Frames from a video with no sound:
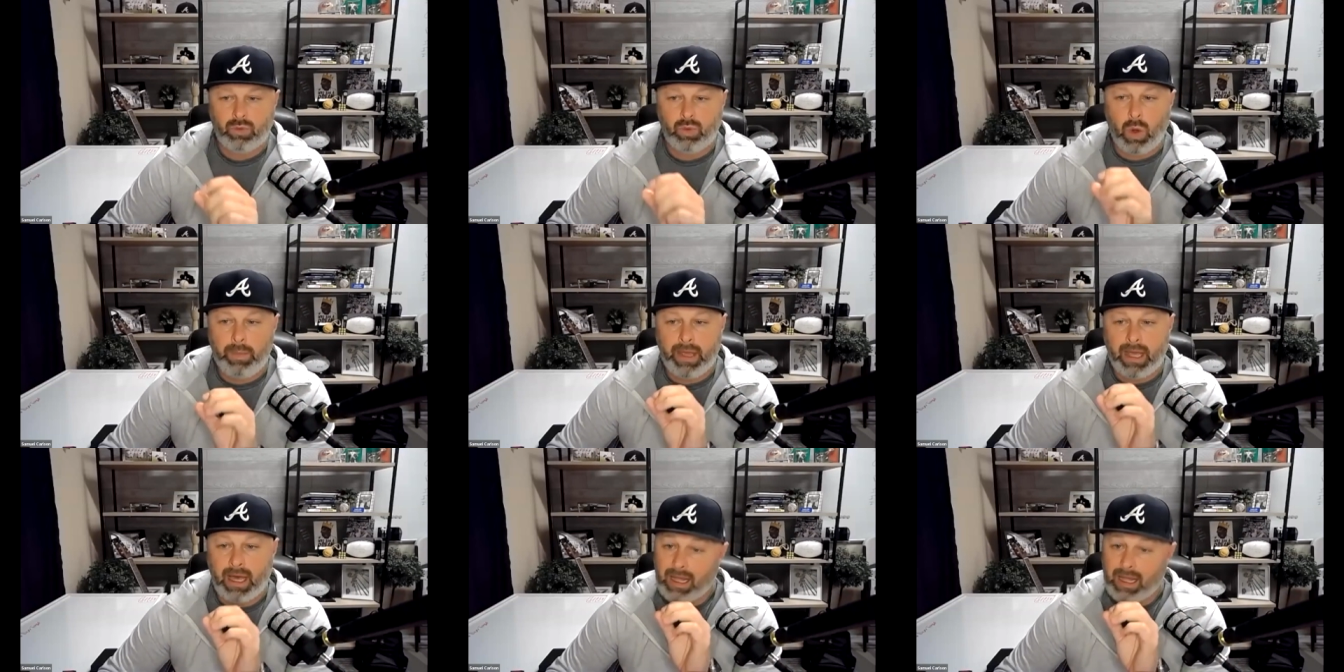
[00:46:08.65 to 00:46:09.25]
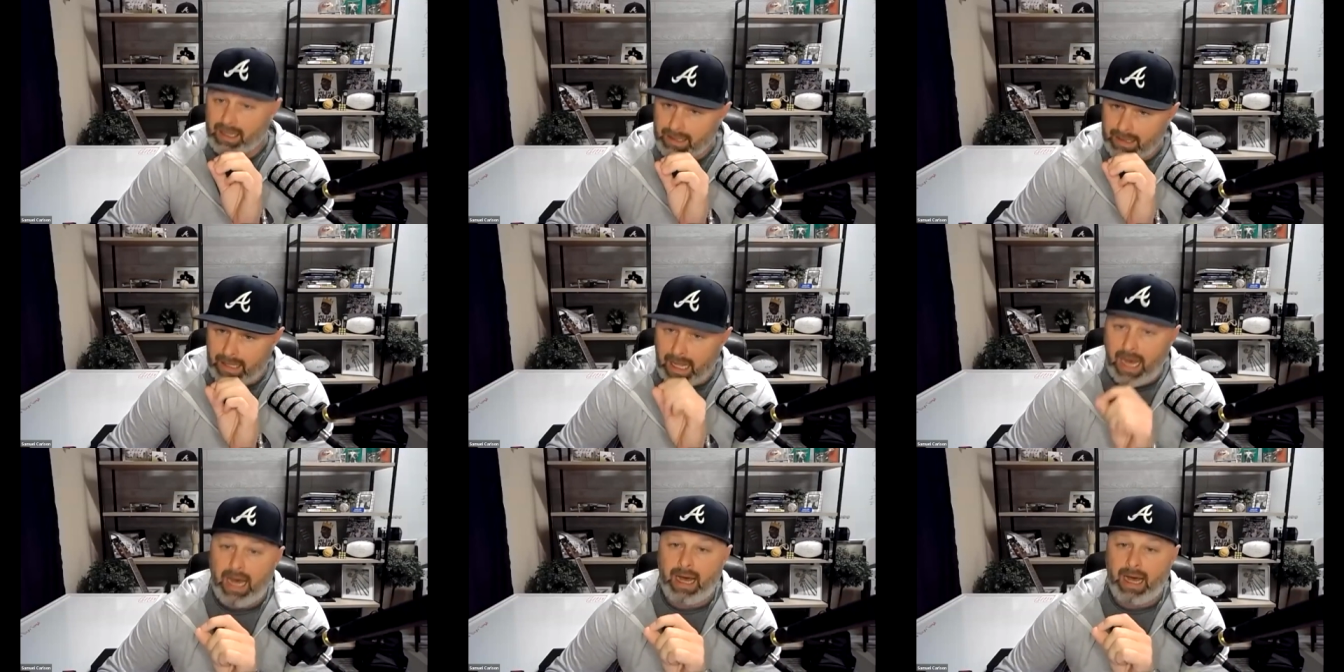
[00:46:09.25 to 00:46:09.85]
will be a
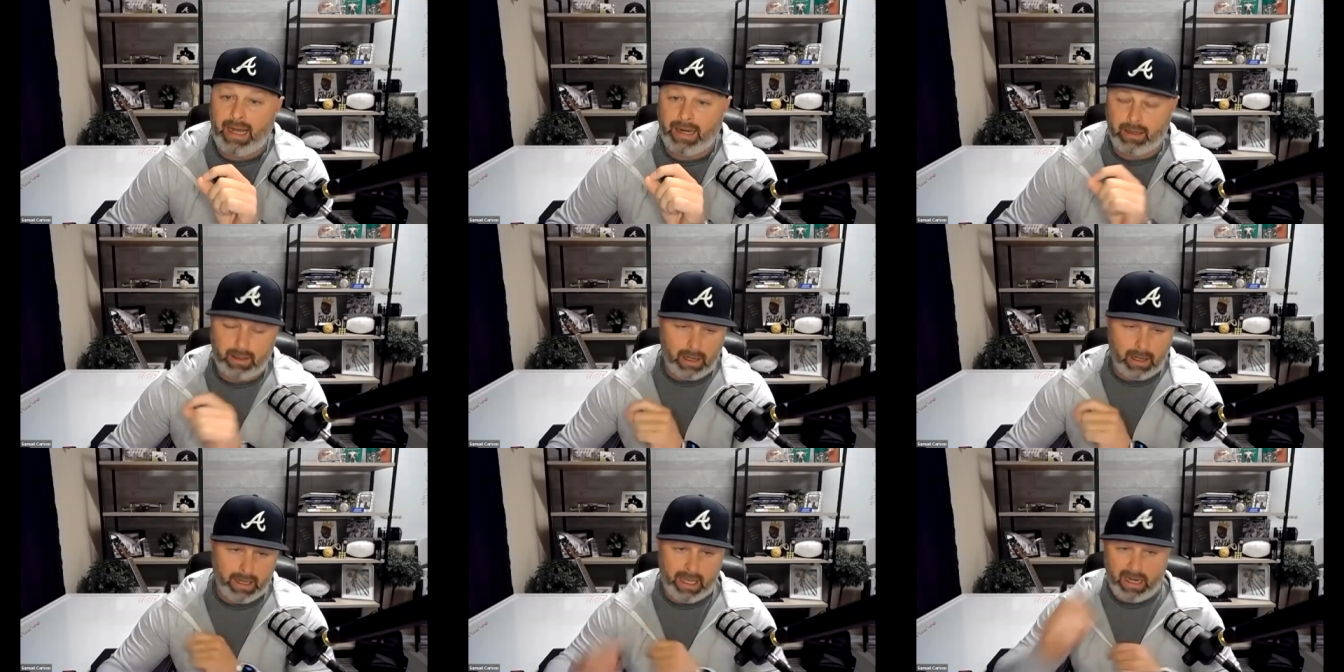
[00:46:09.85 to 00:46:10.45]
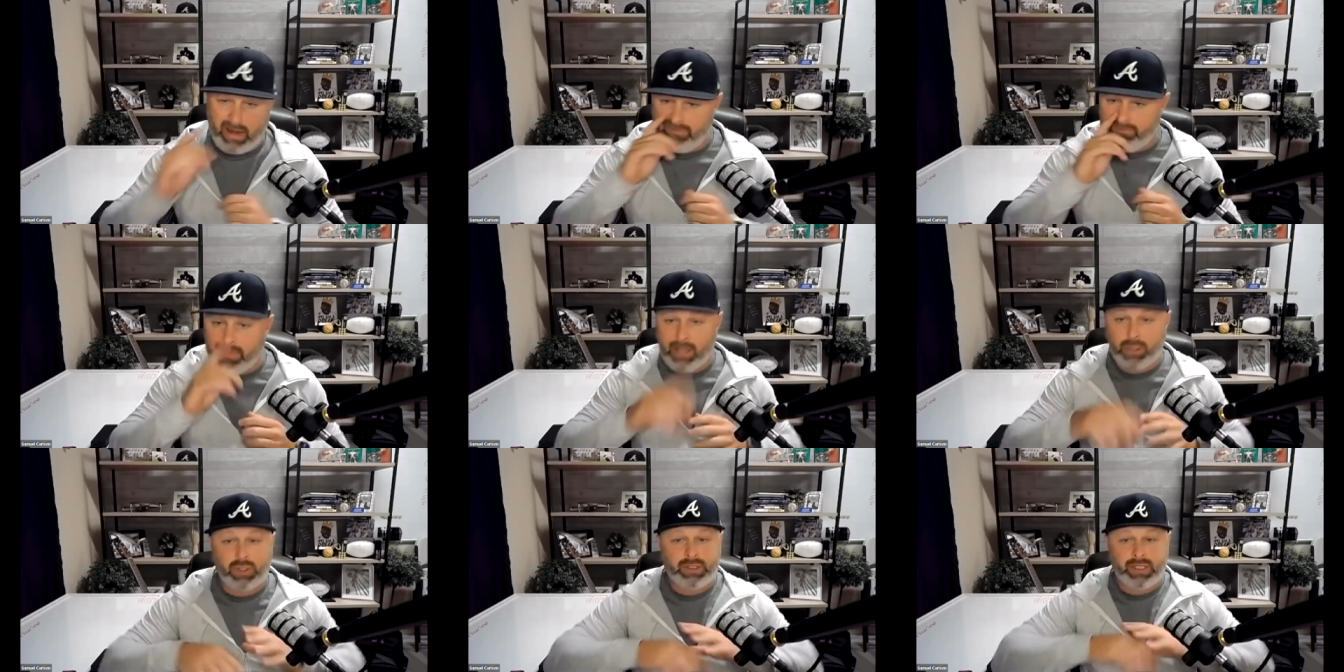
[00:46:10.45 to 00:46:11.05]
lot higher again i've
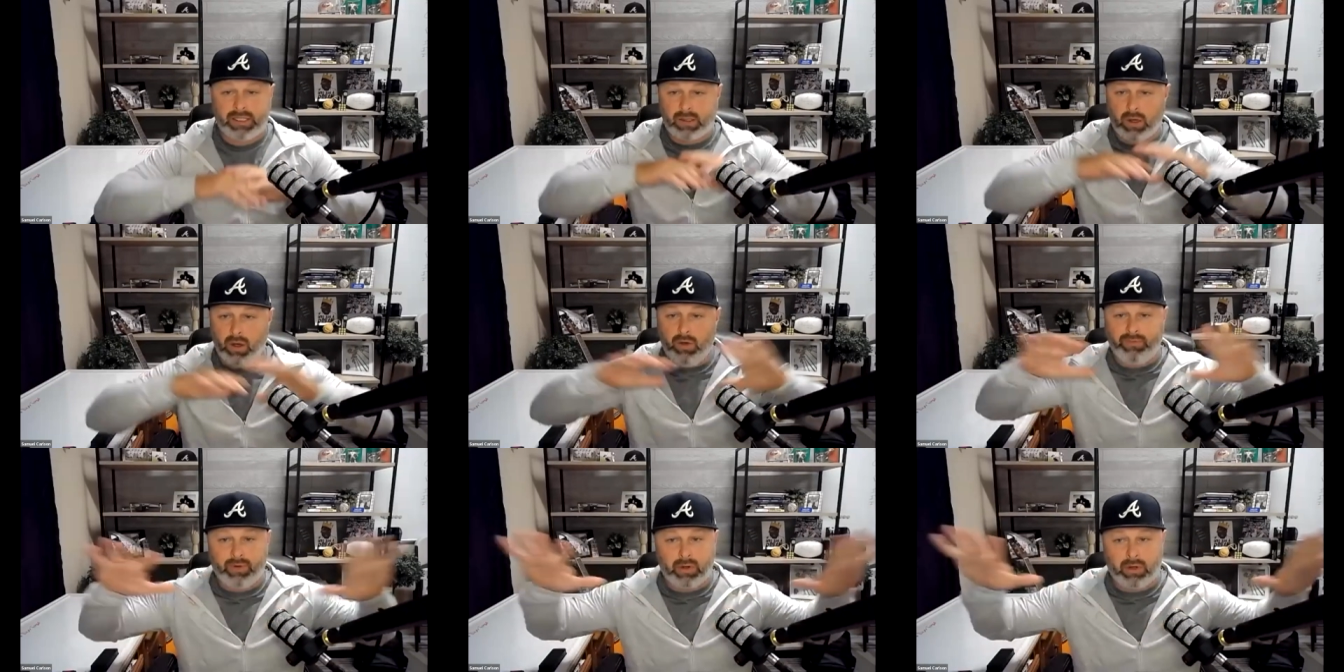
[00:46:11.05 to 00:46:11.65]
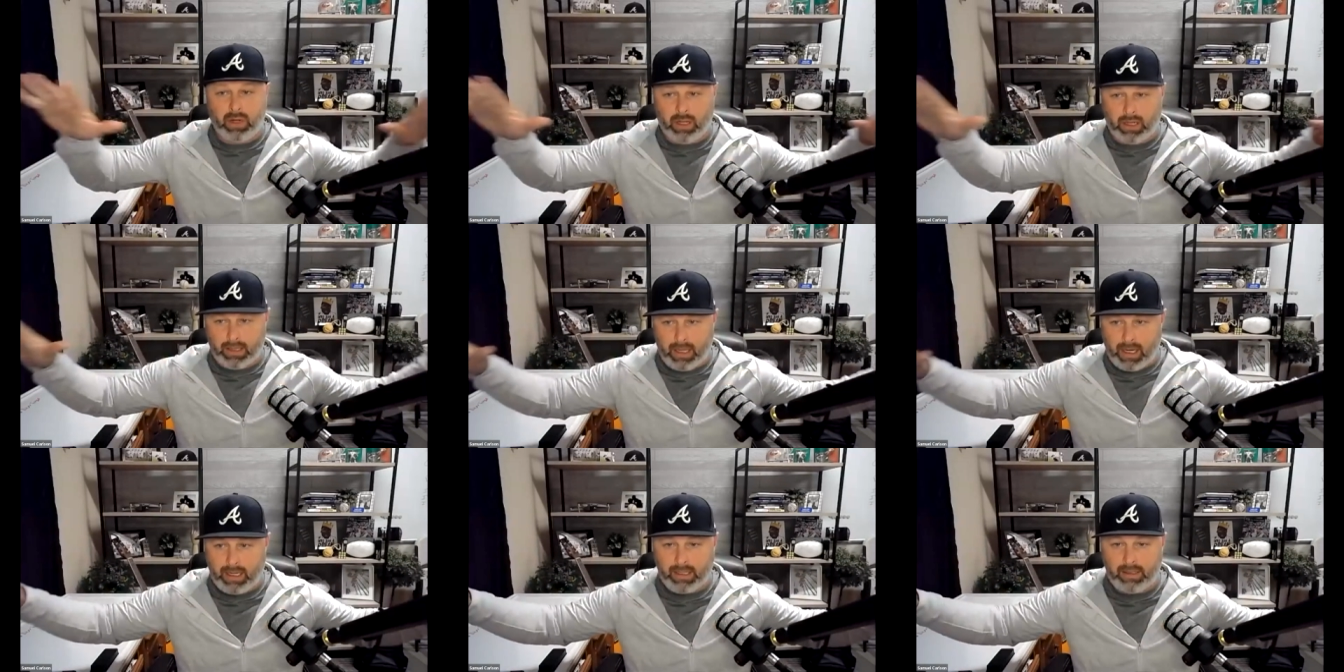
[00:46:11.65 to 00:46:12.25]
measured this over a
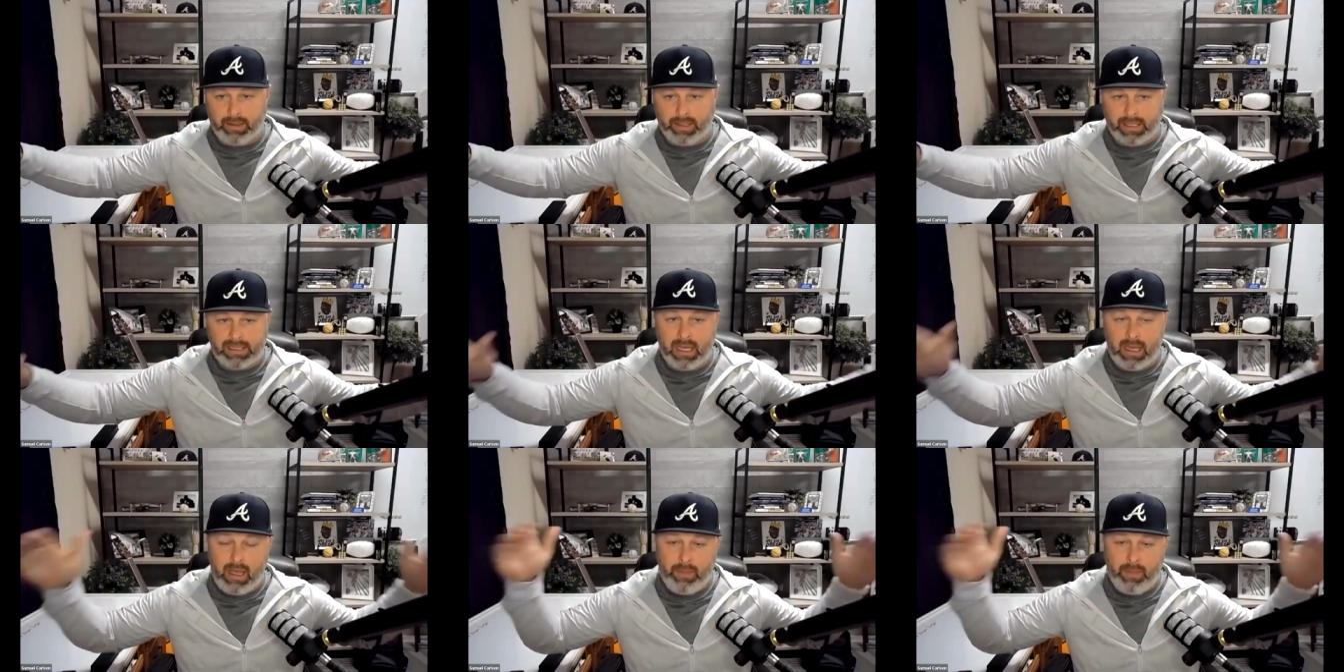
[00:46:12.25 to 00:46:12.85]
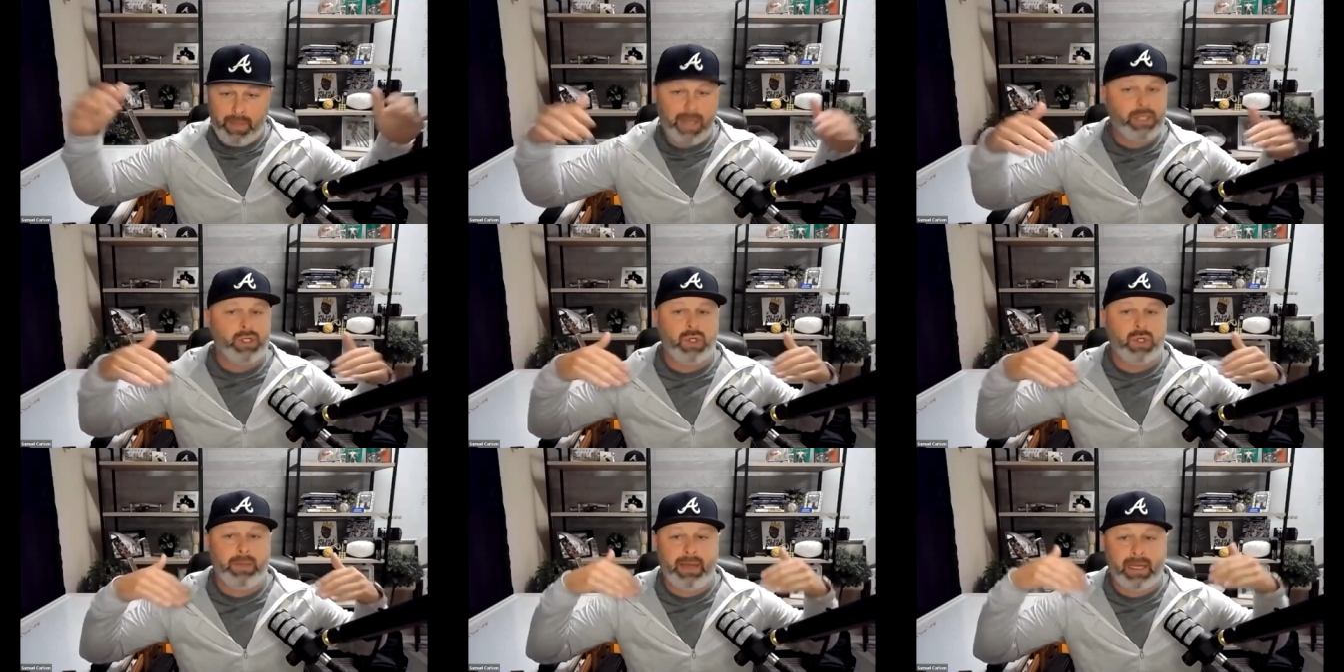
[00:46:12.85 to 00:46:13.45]
lot of clinics patient
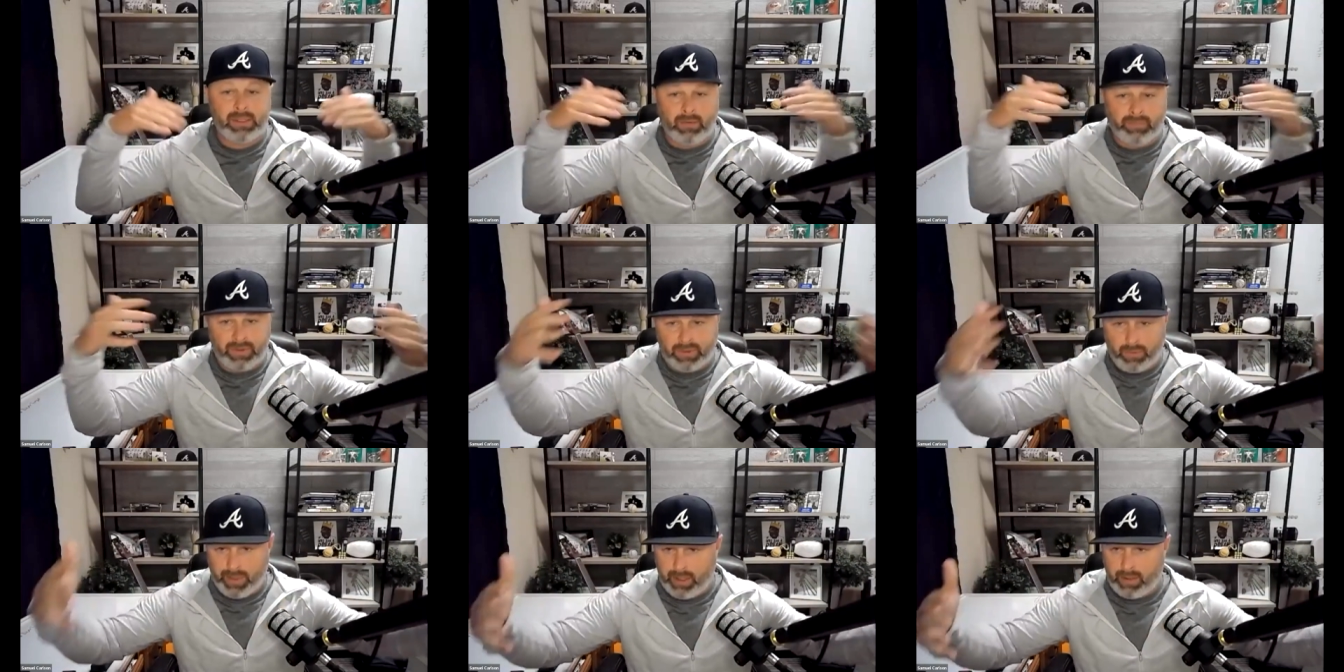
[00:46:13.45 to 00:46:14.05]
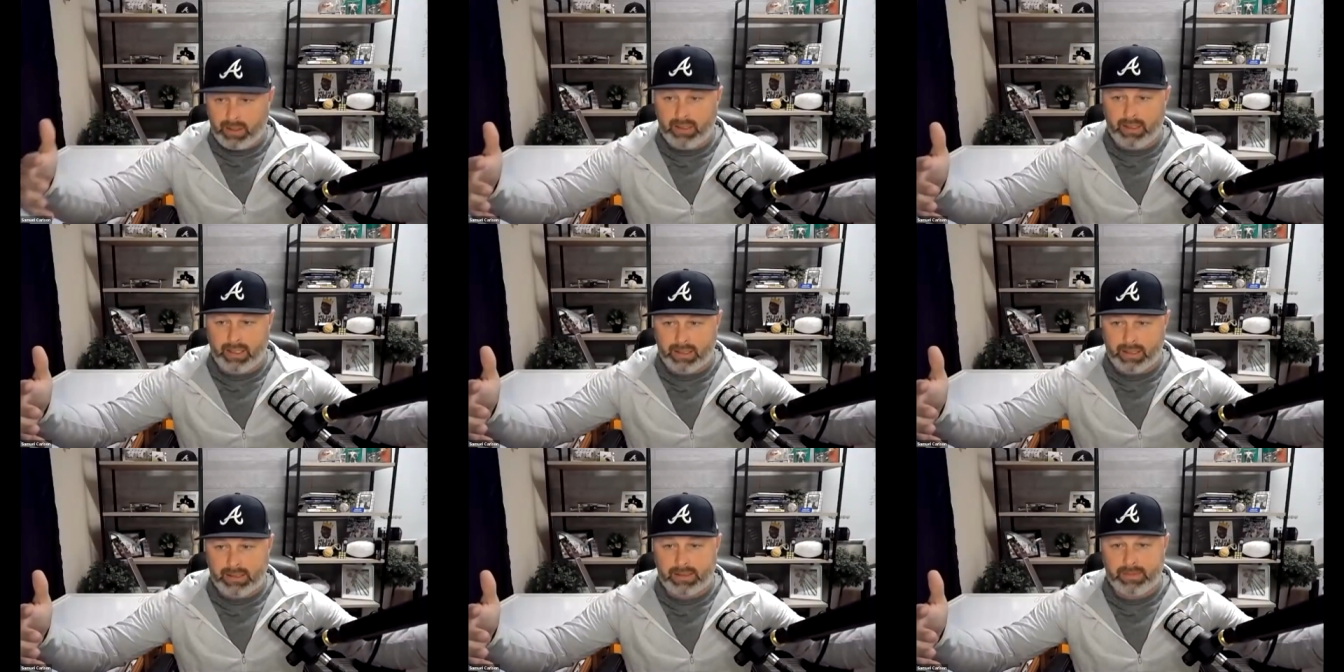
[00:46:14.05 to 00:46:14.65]
stream has over 300
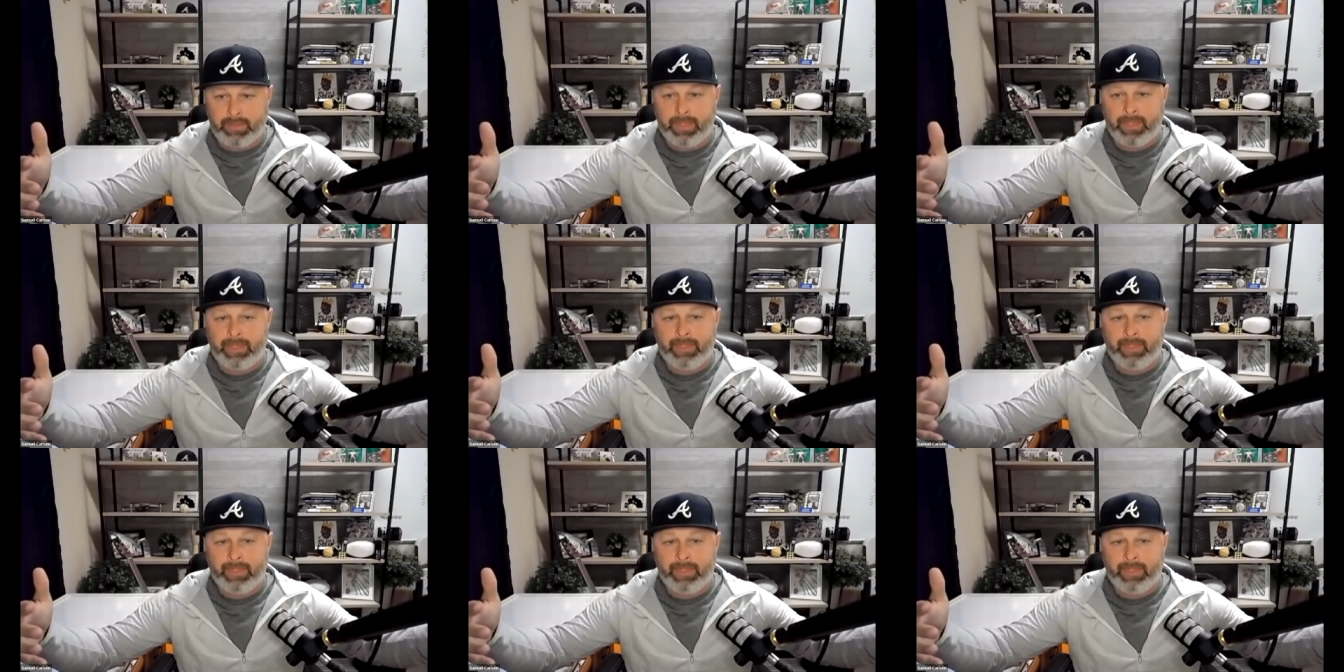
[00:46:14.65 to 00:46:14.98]
clinics